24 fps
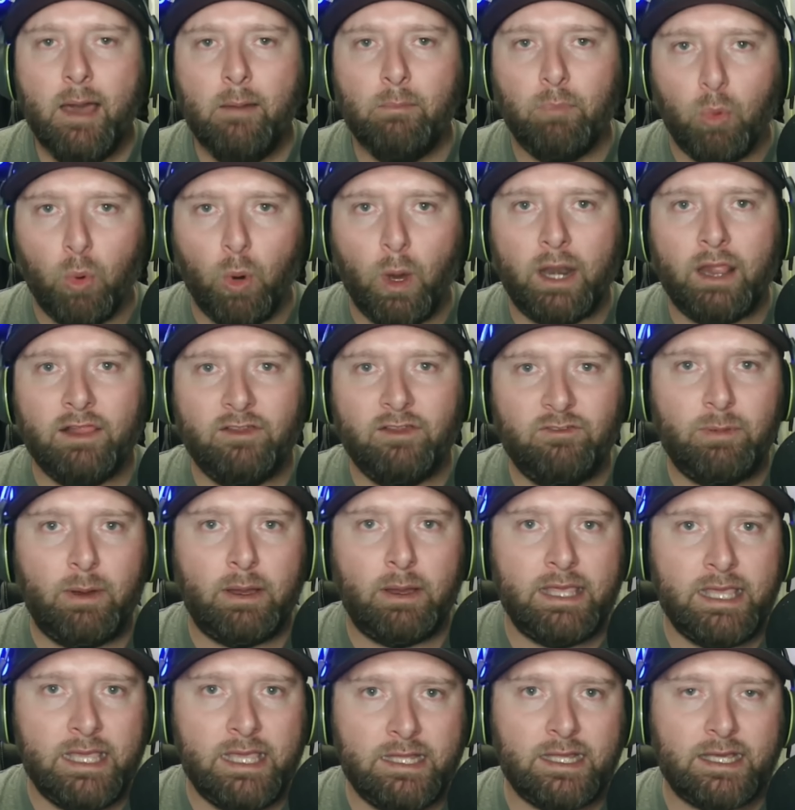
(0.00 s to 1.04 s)
But what I love about
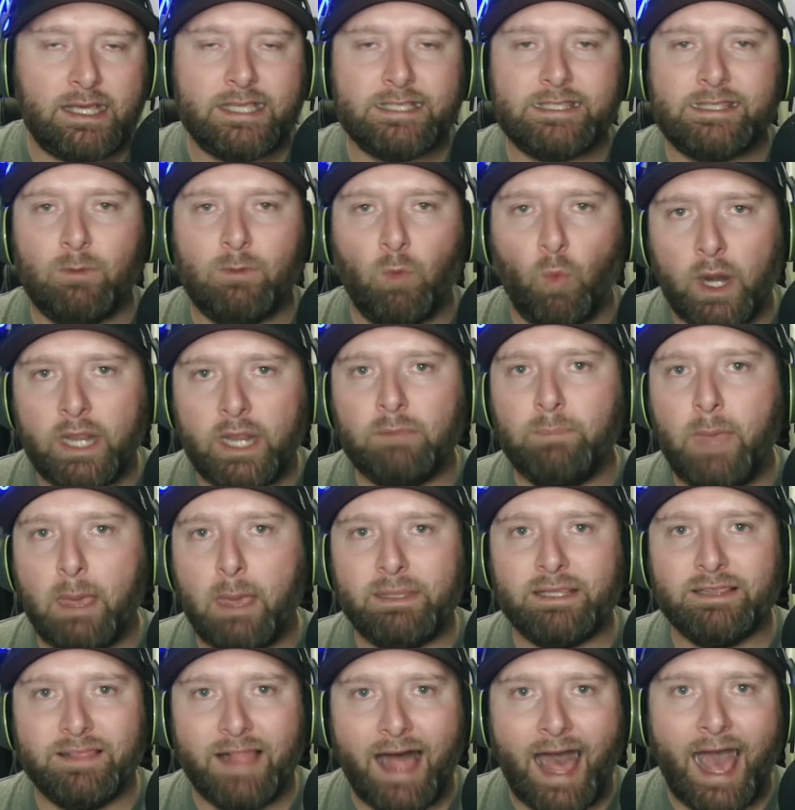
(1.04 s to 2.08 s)
Enoch is what he
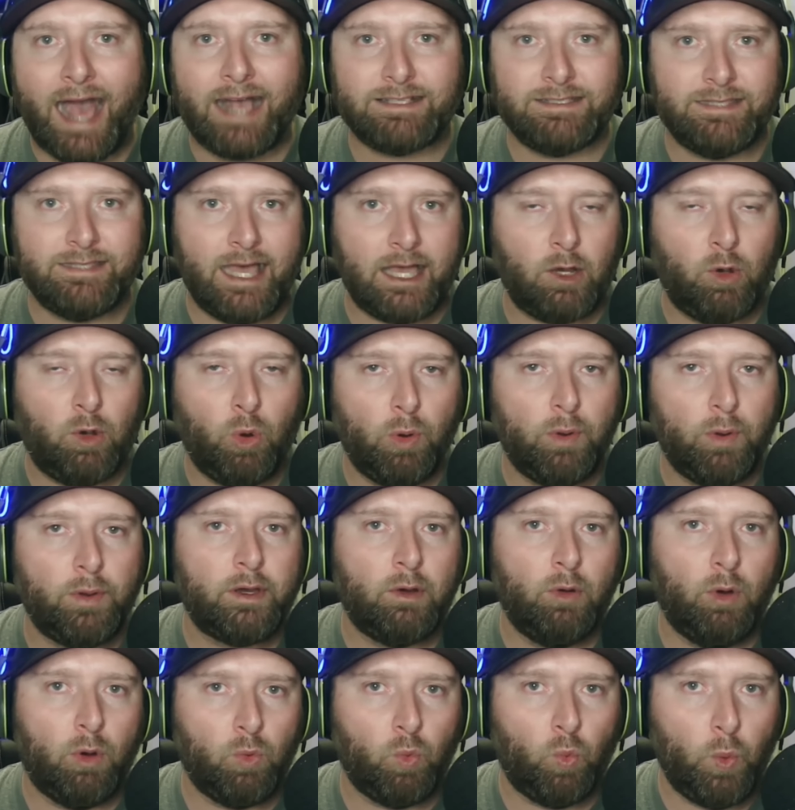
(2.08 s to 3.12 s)
maybe lacks in that quote
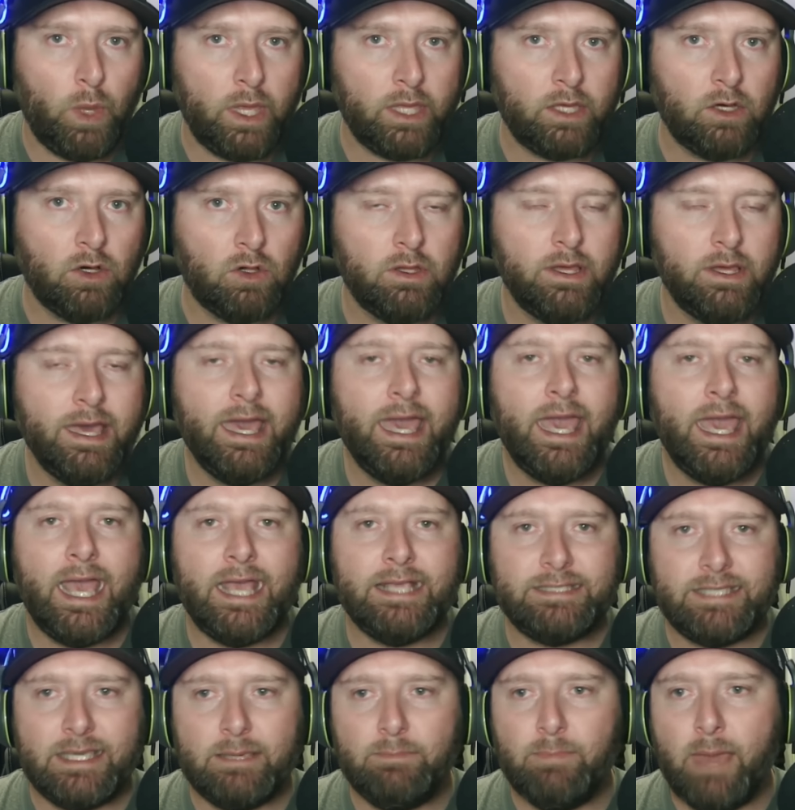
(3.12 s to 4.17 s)
unquote wiggle
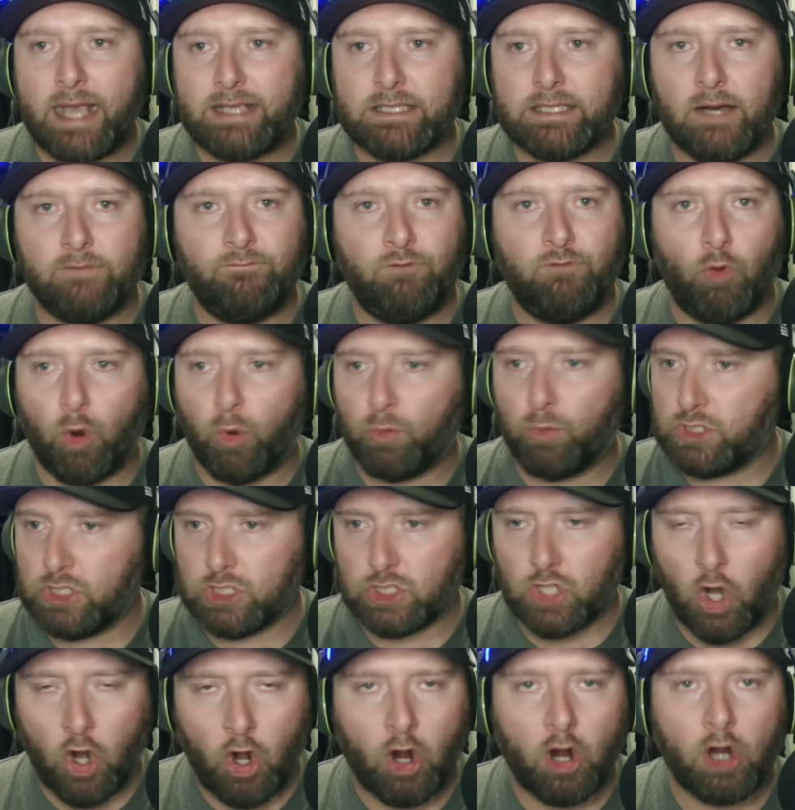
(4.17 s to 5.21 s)
is he makes up for it with
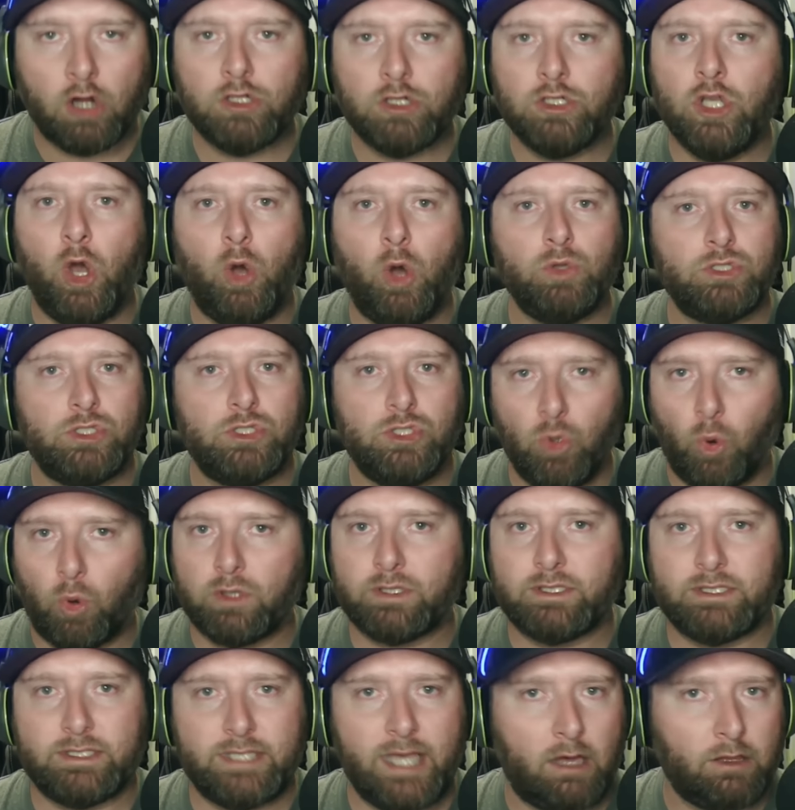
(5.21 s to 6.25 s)
just hard nosed
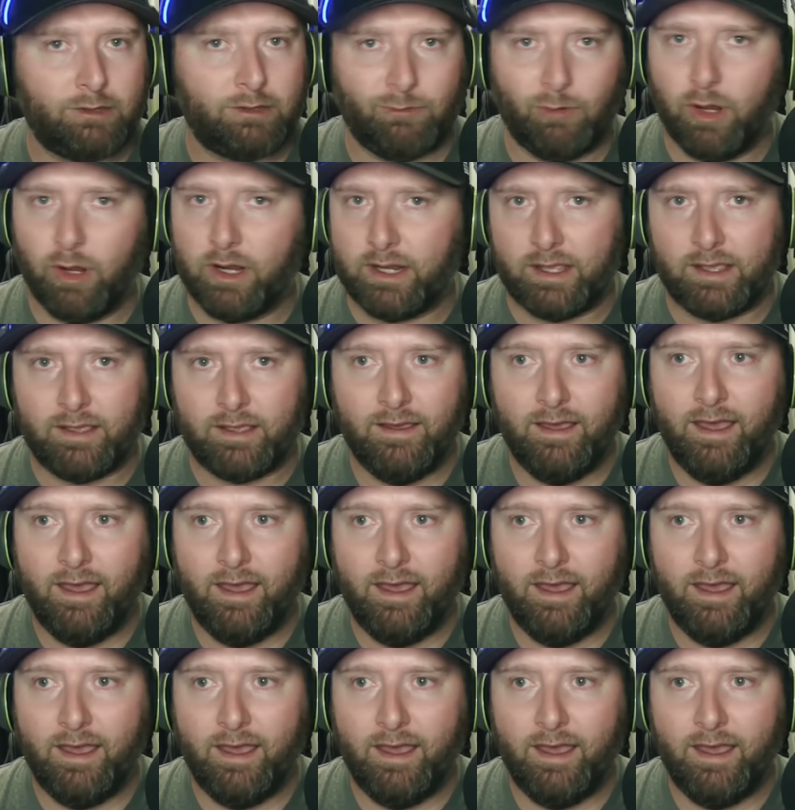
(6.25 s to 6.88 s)
north south running.